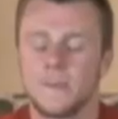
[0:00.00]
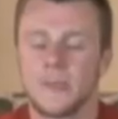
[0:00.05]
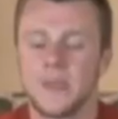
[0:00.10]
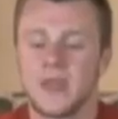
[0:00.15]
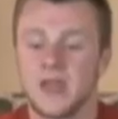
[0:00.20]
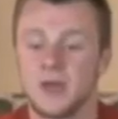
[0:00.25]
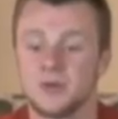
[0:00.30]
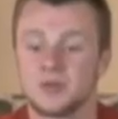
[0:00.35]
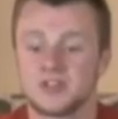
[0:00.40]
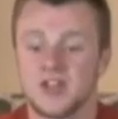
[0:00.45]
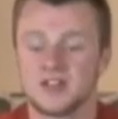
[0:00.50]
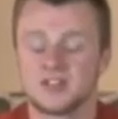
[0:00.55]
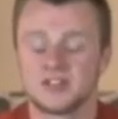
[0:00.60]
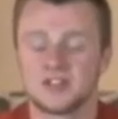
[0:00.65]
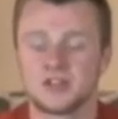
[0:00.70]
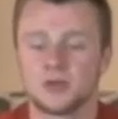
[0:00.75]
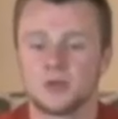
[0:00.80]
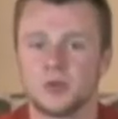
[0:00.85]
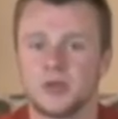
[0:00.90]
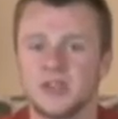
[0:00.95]
It was
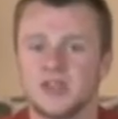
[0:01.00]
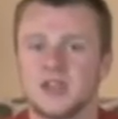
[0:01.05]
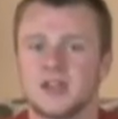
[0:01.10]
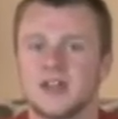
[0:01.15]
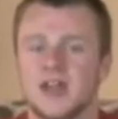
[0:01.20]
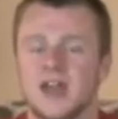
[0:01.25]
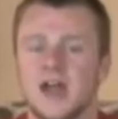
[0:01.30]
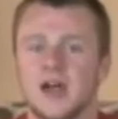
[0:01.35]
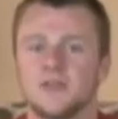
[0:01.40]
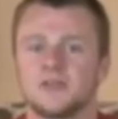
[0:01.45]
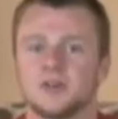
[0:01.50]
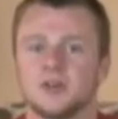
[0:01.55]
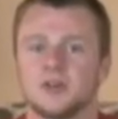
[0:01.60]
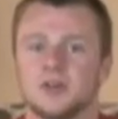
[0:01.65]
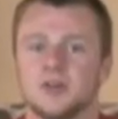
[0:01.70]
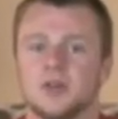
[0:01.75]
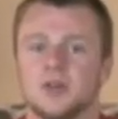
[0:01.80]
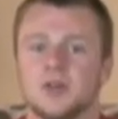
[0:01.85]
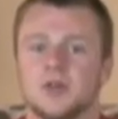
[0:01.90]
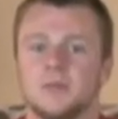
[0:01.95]
actually the weekend
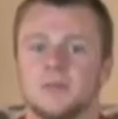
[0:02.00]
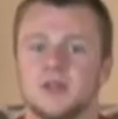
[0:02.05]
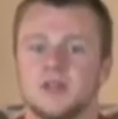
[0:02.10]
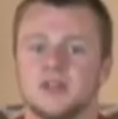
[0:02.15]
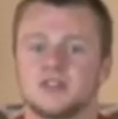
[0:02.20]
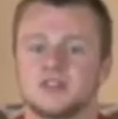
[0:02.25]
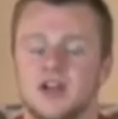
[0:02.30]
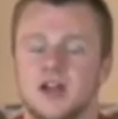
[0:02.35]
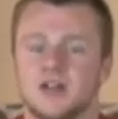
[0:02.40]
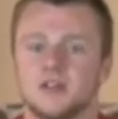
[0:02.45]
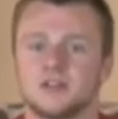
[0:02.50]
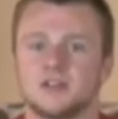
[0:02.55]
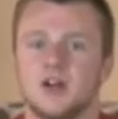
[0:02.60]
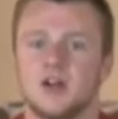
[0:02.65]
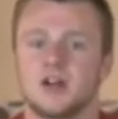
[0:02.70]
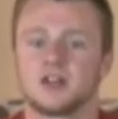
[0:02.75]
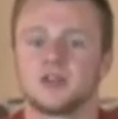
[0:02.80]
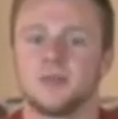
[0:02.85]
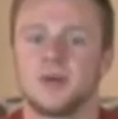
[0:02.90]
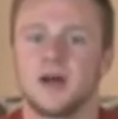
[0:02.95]
after me and Tyler
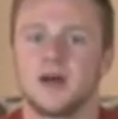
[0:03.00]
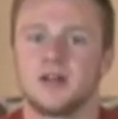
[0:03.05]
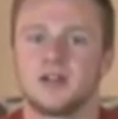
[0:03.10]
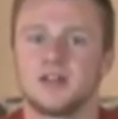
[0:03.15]
talked about